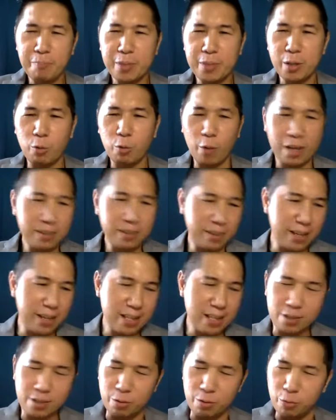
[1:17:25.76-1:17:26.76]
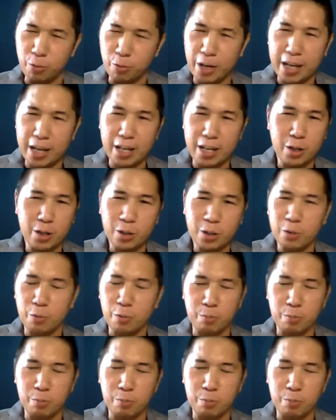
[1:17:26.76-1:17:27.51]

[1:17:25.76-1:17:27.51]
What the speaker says: Whether it's a radio